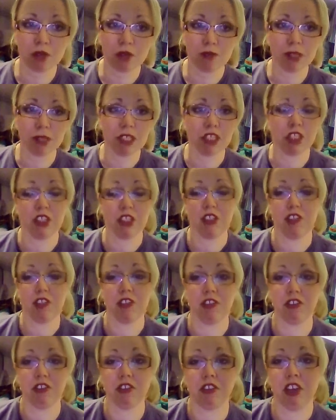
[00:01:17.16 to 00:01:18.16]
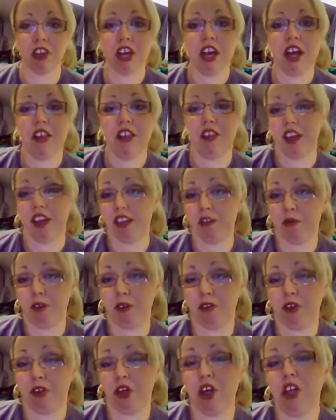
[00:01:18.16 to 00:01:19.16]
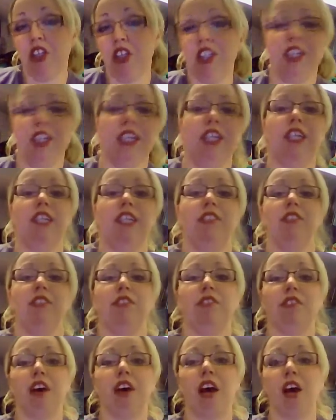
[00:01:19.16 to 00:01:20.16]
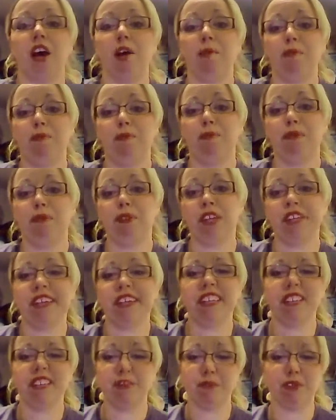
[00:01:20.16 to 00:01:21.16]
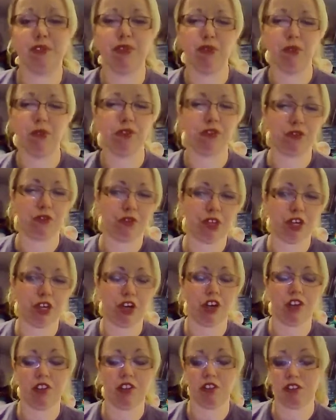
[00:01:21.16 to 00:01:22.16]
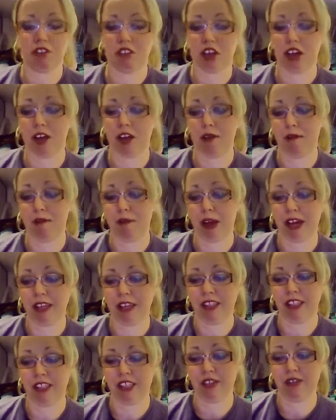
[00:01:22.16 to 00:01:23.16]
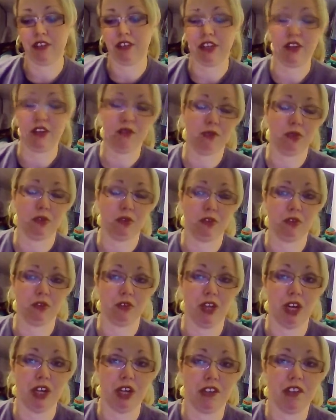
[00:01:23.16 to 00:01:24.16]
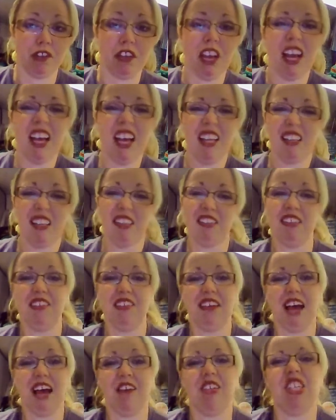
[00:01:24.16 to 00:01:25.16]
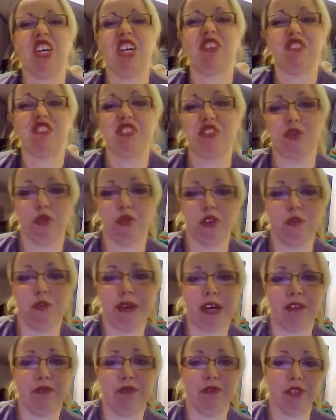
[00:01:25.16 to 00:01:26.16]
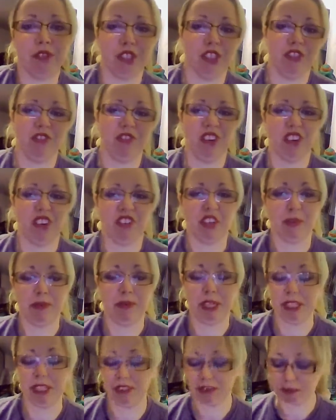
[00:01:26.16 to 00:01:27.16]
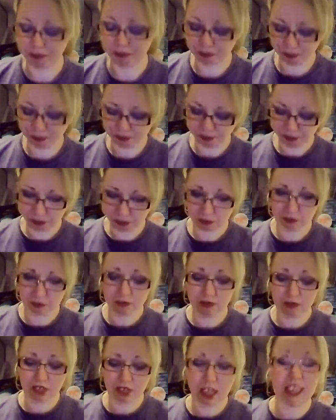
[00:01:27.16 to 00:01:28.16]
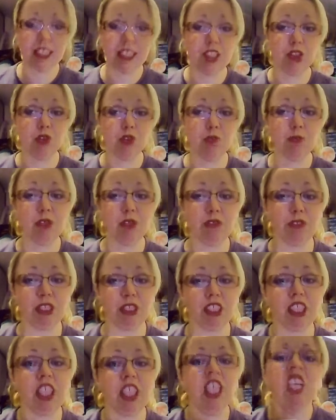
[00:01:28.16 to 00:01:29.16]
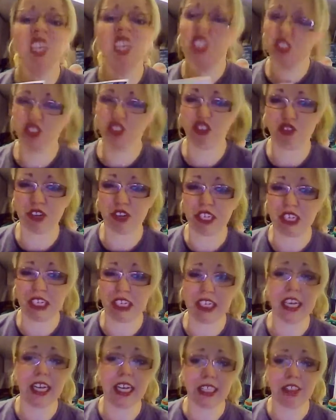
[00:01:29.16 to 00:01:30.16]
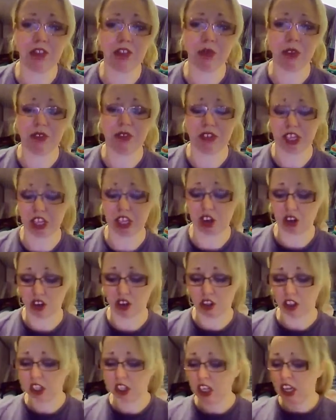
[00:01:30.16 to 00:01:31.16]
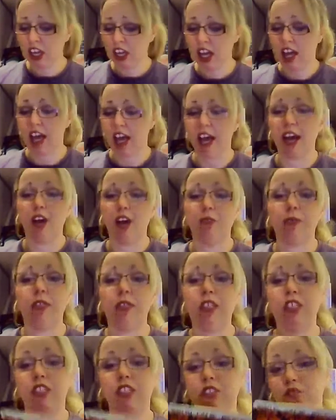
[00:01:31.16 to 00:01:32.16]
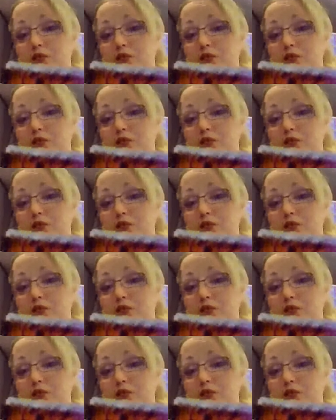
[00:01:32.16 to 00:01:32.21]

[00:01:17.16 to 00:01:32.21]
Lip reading: because that's what I've got, and they tend to be full story arcs, and if they're not full story arcs, they tend to have enough to talk about for 5-10 minutes. Anywho, moving straightly and swiftly on, we're going to